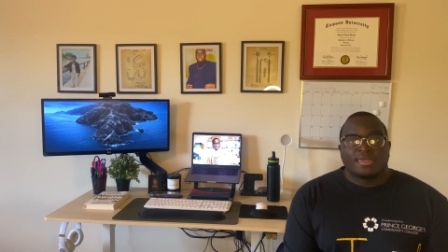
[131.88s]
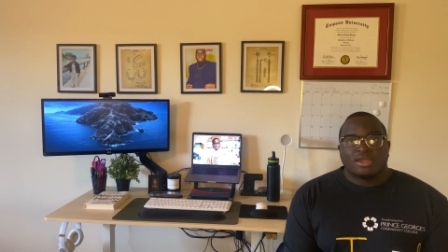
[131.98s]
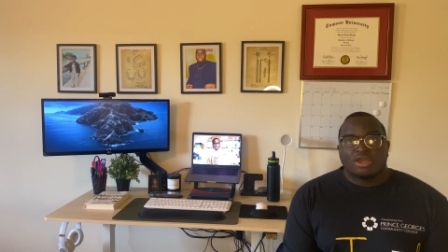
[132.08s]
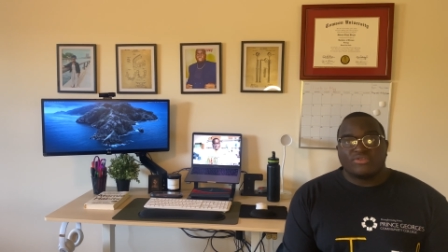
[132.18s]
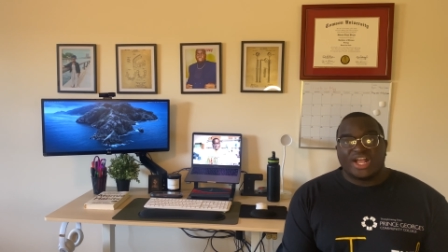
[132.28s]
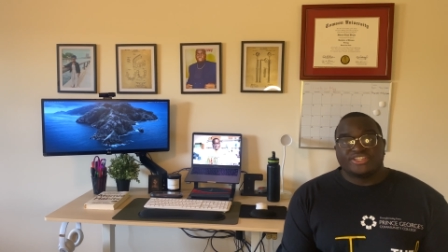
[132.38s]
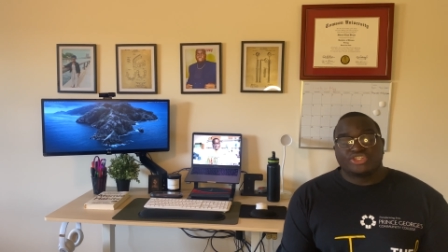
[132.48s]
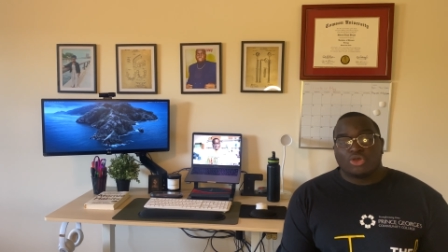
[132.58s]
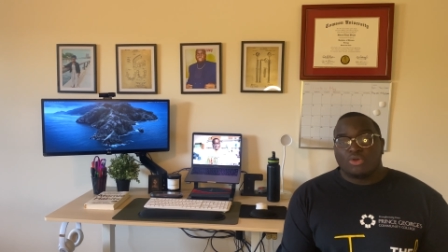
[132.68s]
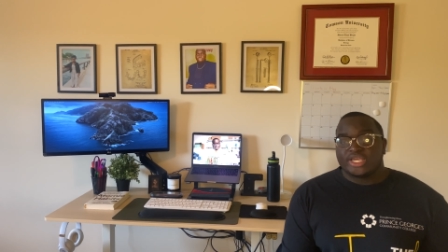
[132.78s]
All right,
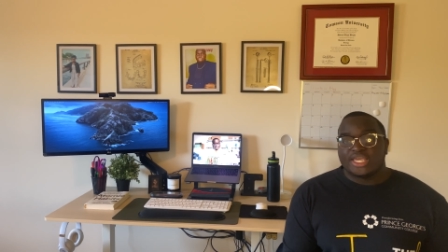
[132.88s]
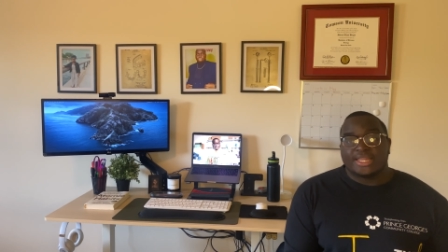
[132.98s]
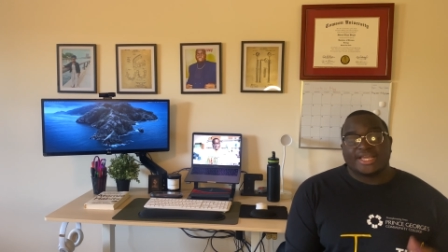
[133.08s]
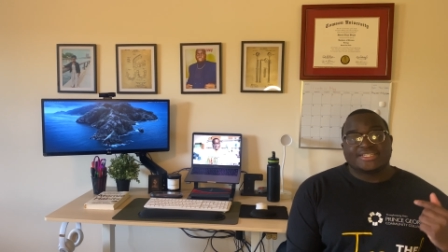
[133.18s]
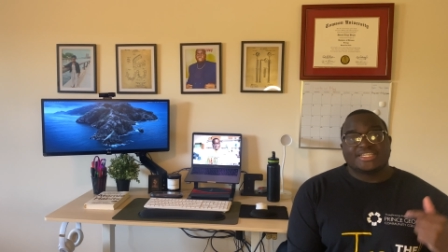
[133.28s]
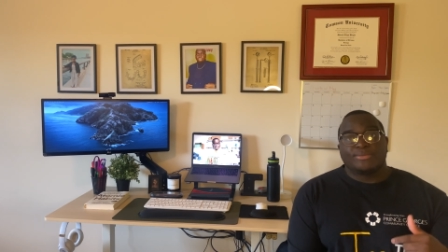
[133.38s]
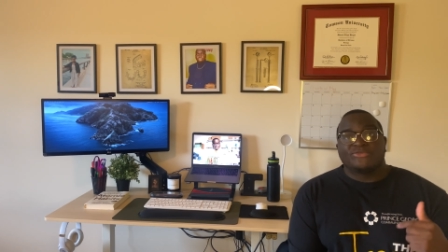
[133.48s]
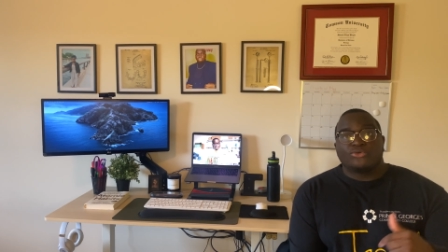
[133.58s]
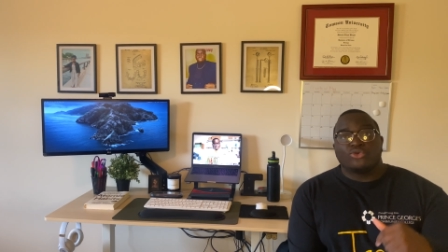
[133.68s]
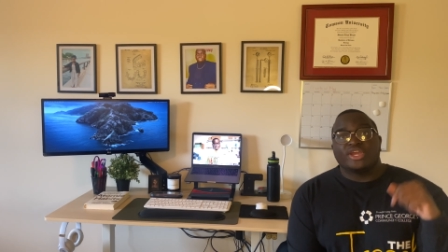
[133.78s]
so again, like I said
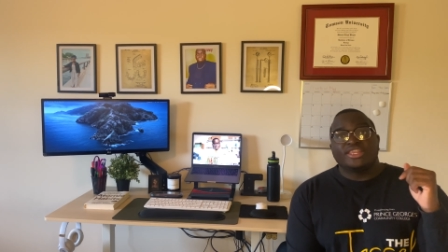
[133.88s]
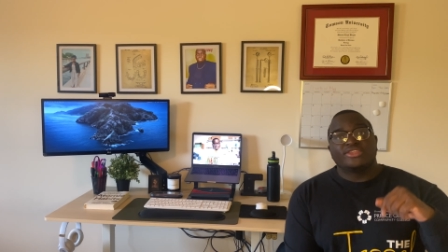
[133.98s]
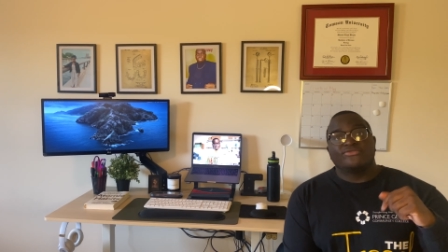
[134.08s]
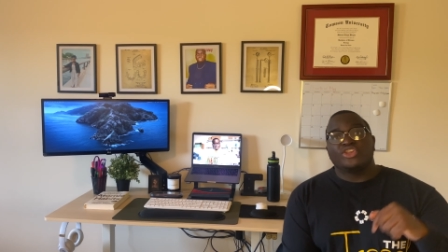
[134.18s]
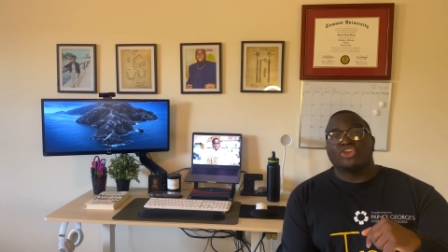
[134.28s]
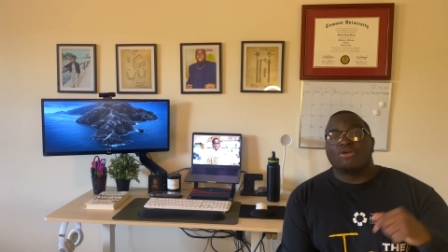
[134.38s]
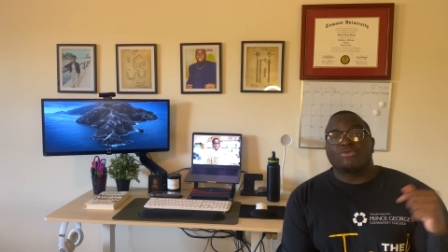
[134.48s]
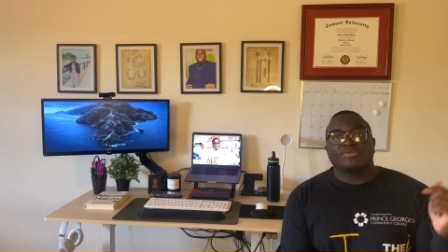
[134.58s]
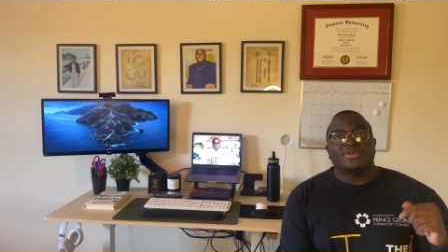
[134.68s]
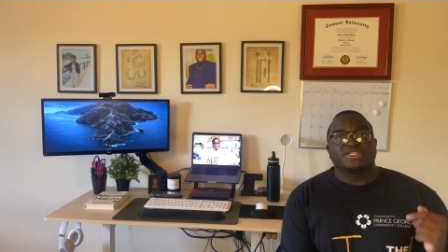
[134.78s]
before, in this video, I'm
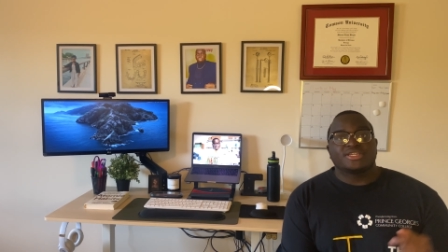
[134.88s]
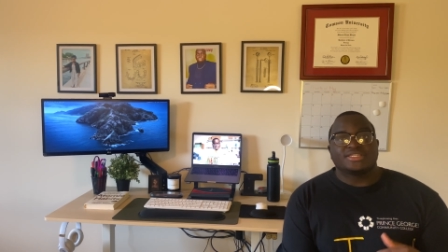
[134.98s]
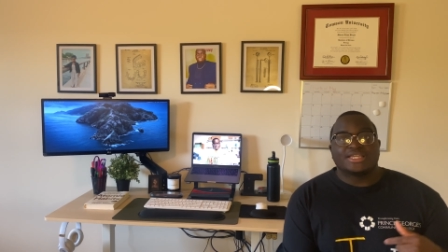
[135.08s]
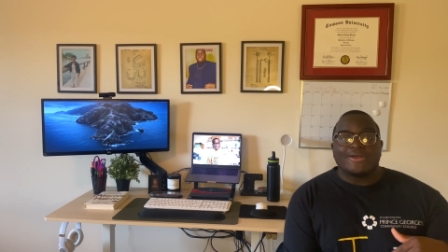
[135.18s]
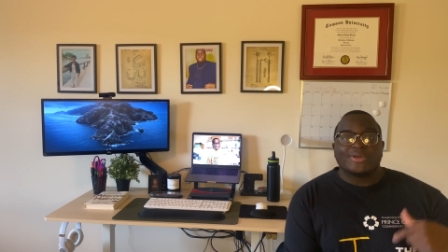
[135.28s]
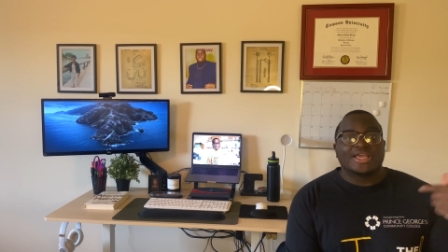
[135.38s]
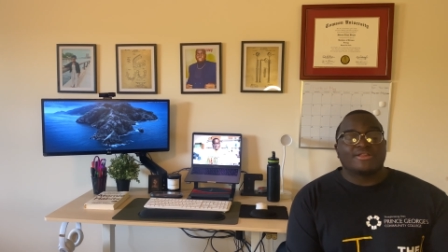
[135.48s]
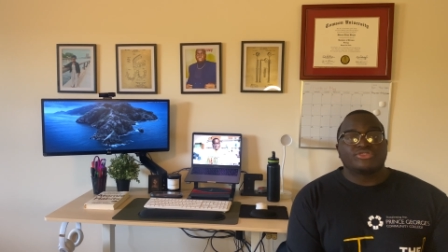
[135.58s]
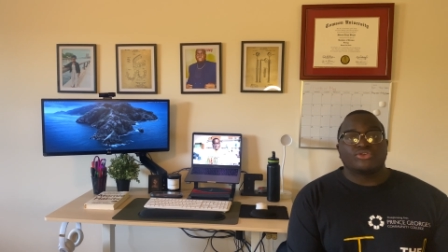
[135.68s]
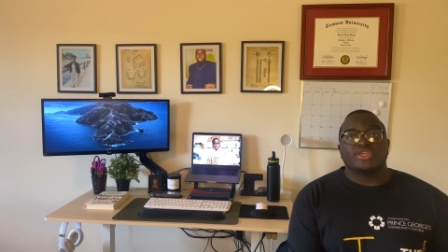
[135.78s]
gonna be discussing how I got
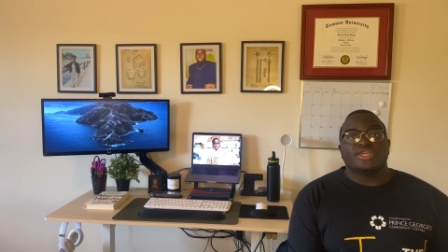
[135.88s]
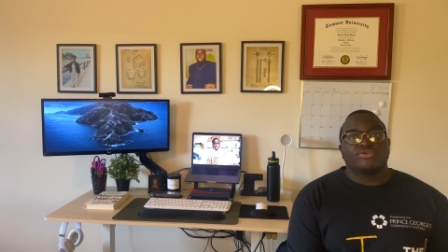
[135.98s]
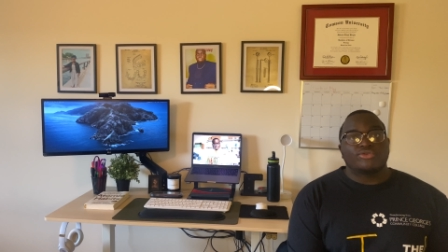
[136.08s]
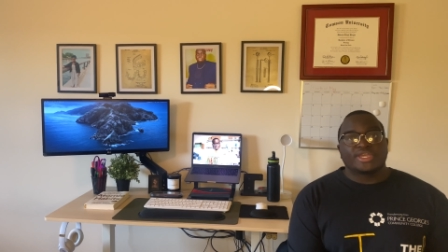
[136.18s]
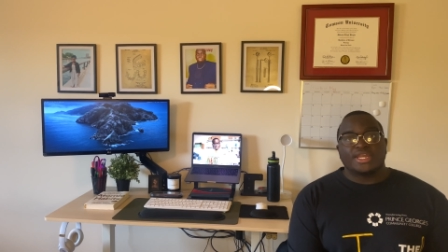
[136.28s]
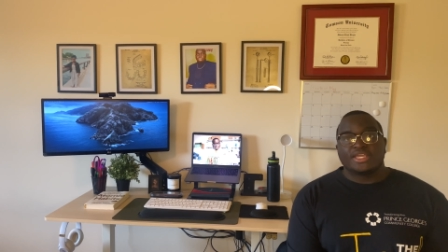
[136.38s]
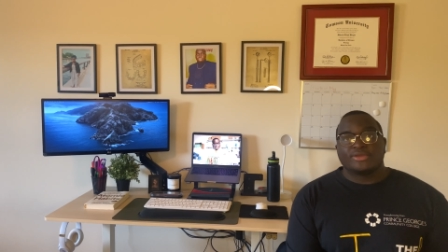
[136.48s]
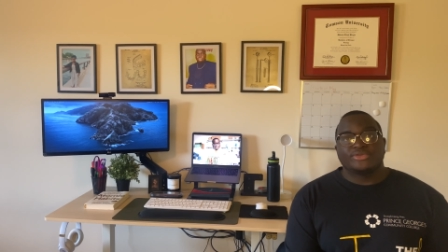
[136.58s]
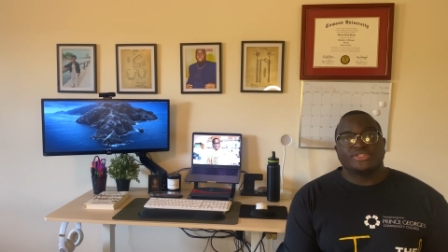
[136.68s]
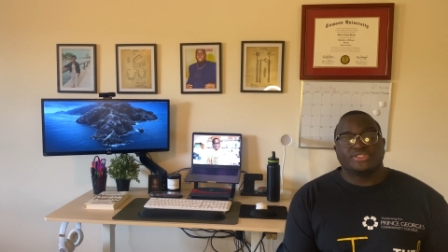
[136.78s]
a thirty in the organic
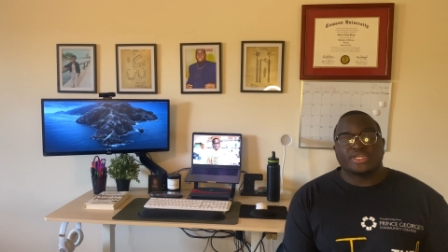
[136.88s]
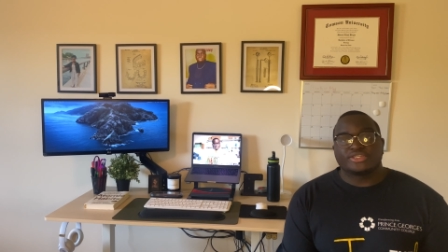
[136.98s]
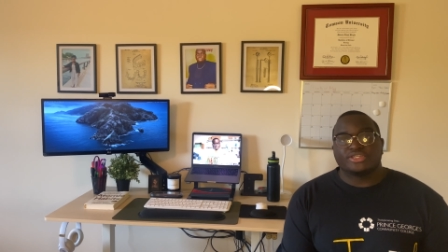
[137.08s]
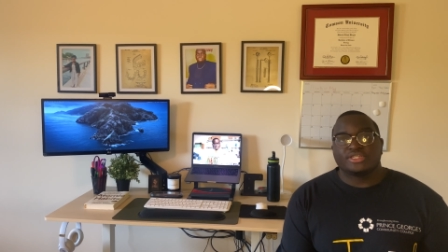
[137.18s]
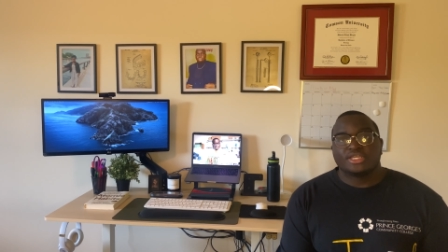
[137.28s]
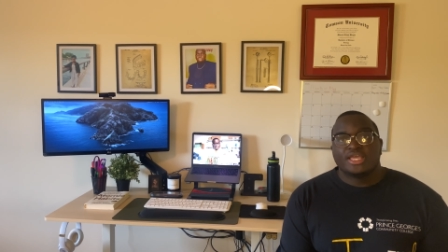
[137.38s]
chemistry section